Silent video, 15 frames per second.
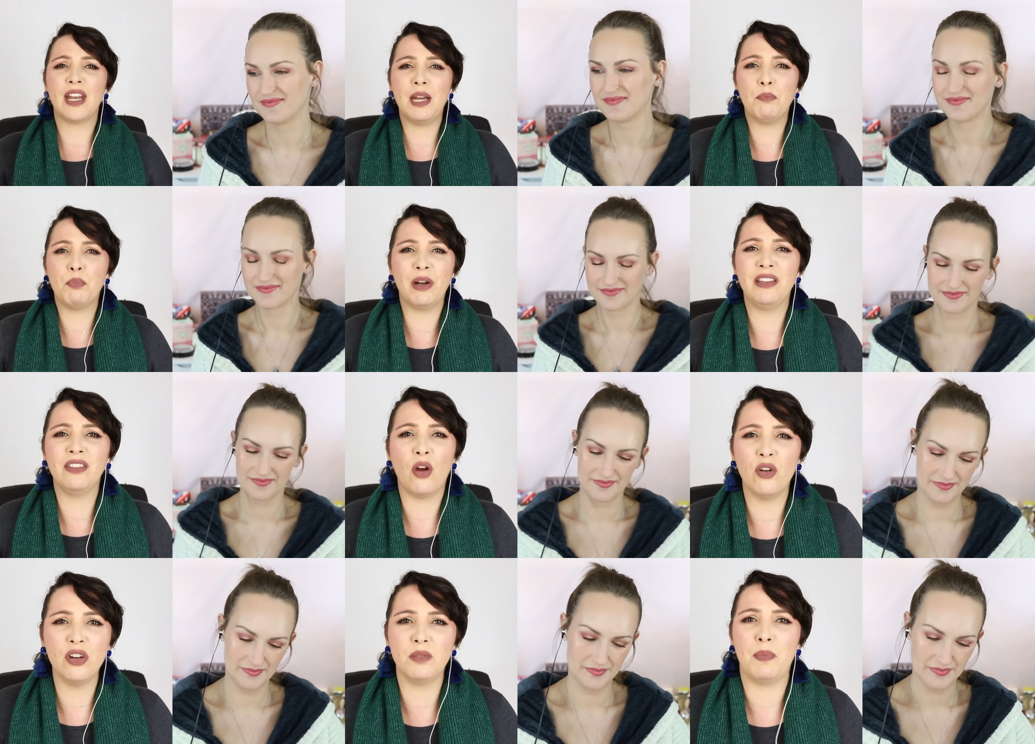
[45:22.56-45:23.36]
Speaker 1: didn't bring
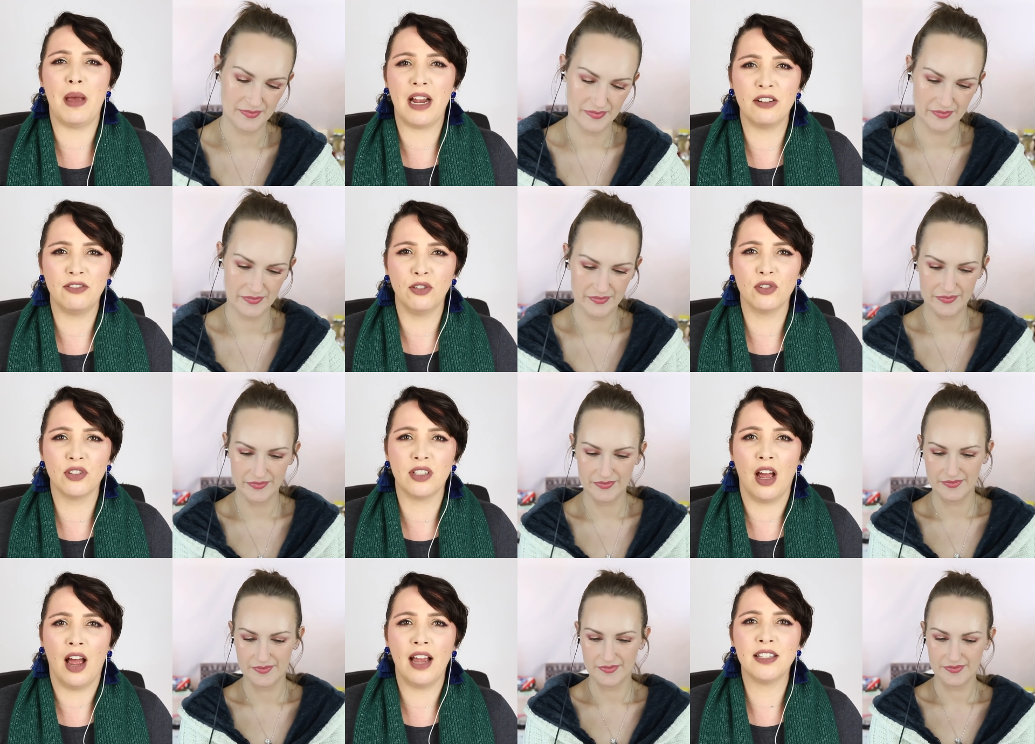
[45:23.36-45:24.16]
those back full
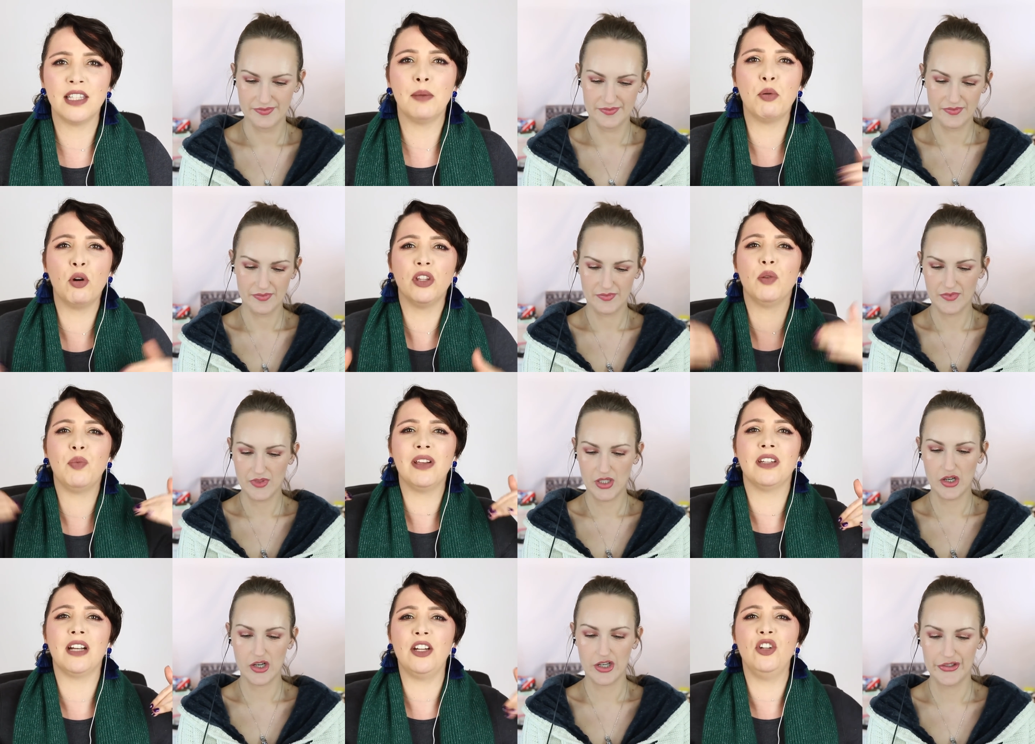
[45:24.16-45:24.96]
size. They brought the
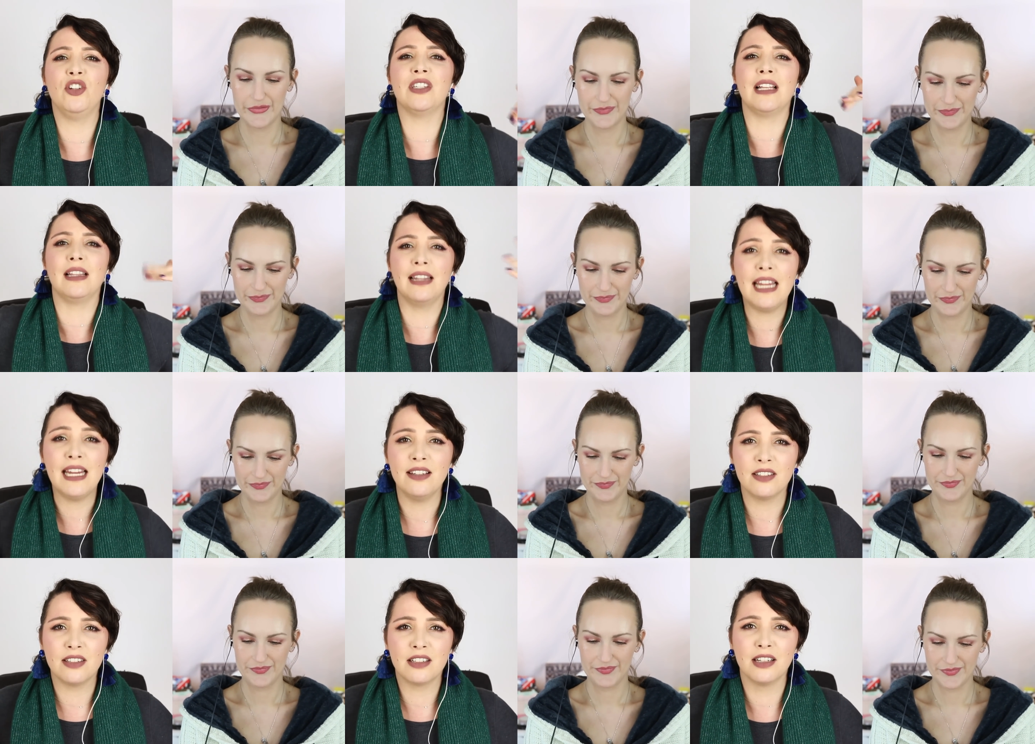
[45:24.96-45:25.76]
one no. that I use the
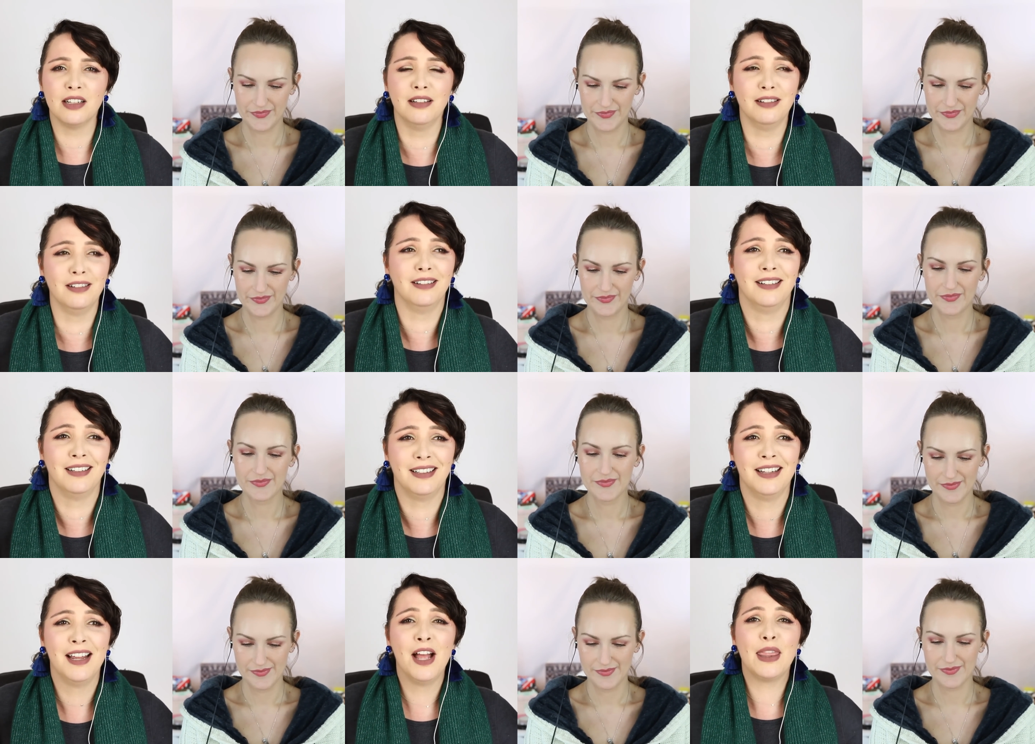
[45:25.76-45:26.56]
least. The
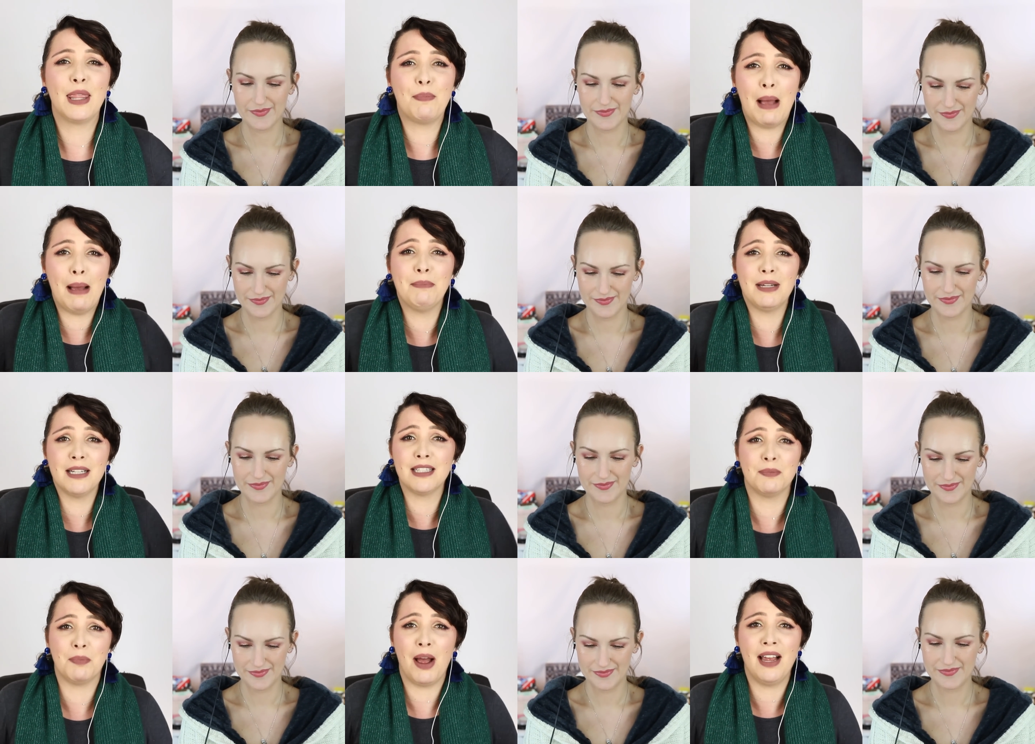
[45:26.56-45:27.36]
mm-hmm.
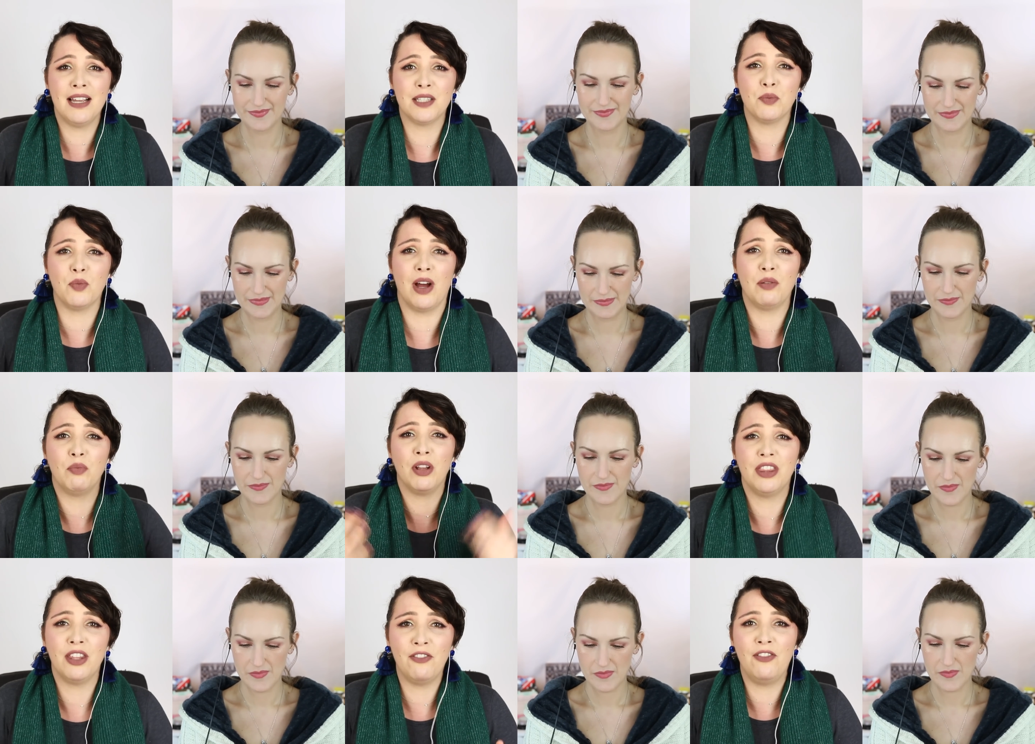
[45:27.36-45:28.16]
pumpkin spice one.
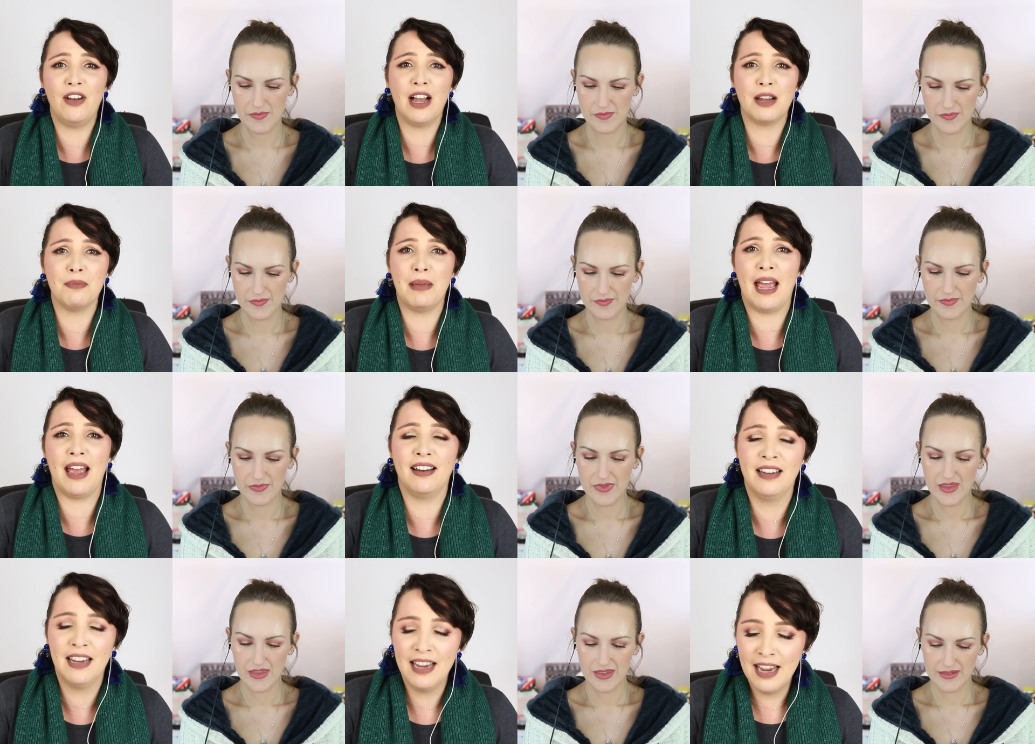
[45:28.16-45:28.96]
What the fuck,
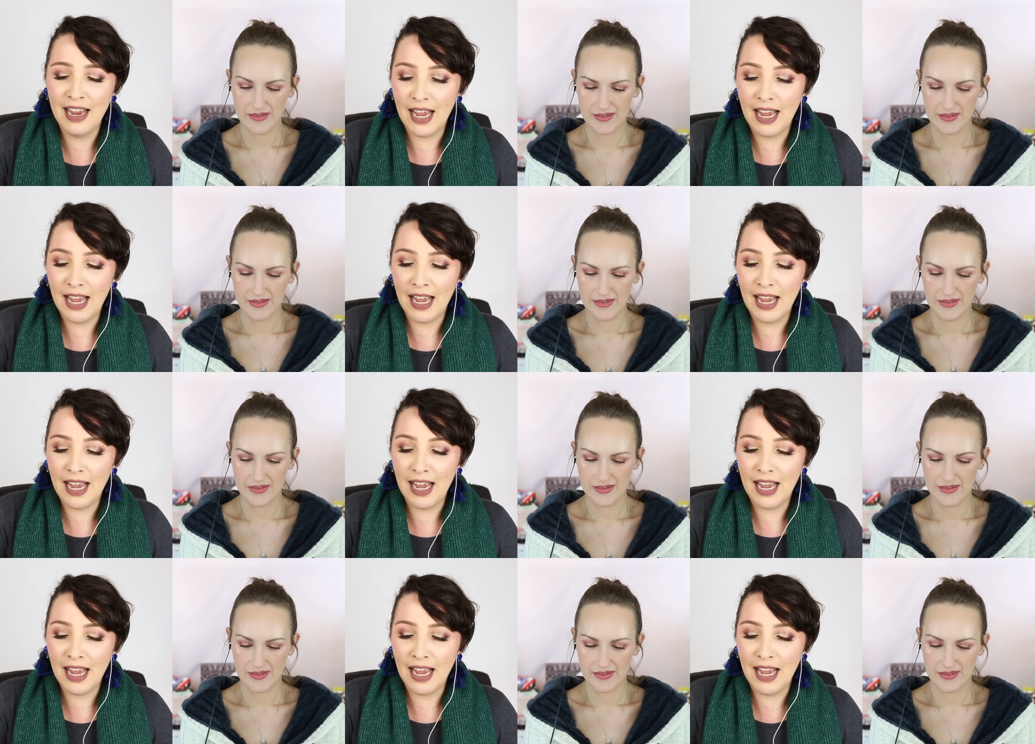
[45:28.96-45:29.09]
man?